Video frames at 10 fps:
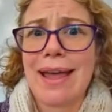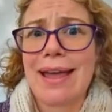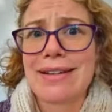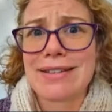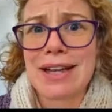
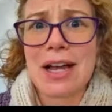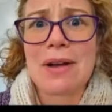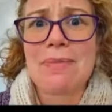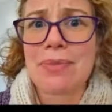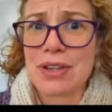And
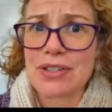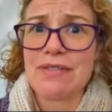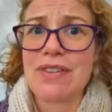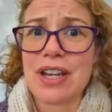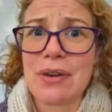um,
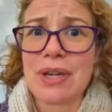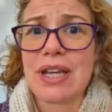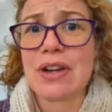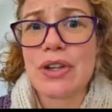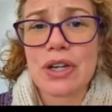there's a video
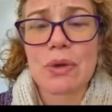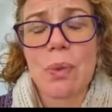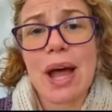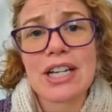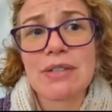here you
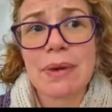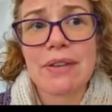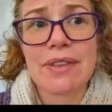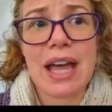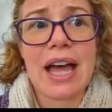could watch
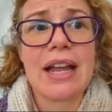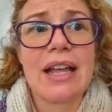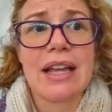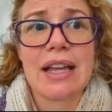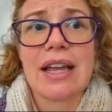about that.
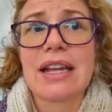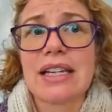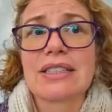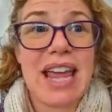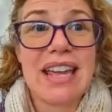
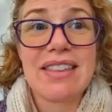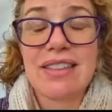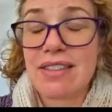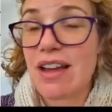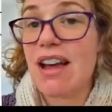
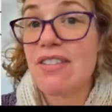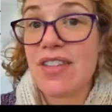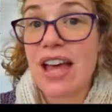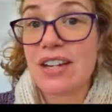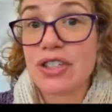Strength
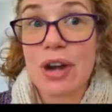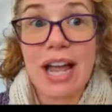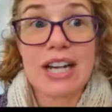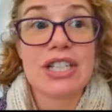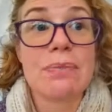of that
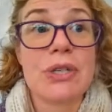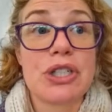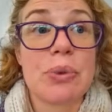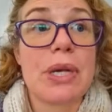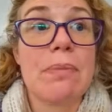attraction
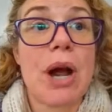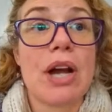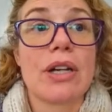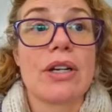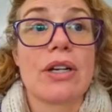between
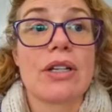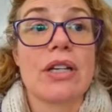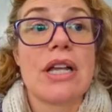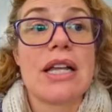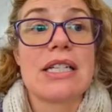
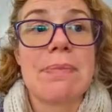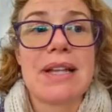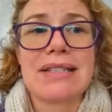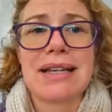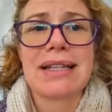particle
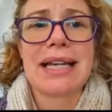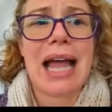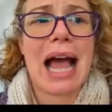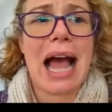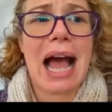depends on
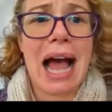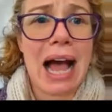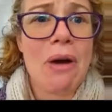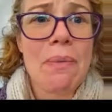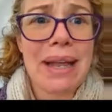like
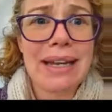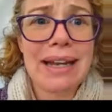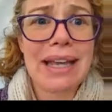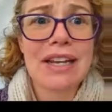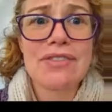how
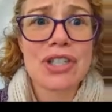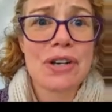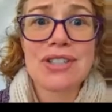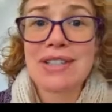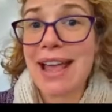many negative
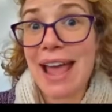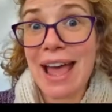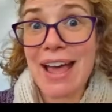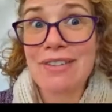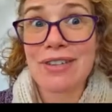charges I
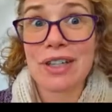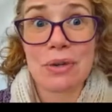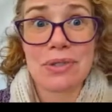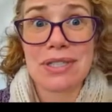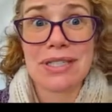have
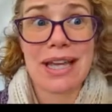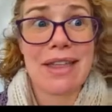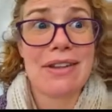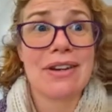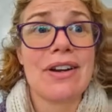close
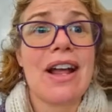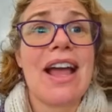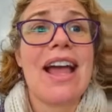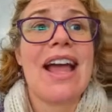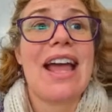together